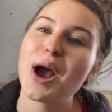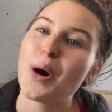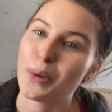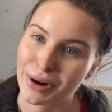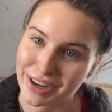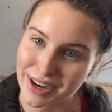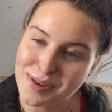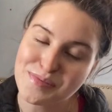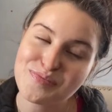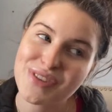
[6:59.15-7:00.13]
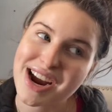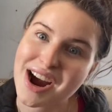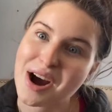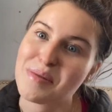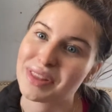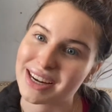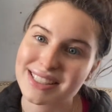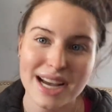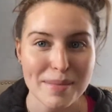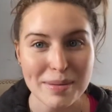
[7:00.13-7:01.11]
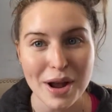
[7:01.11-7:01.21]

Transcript: order um, that is coming my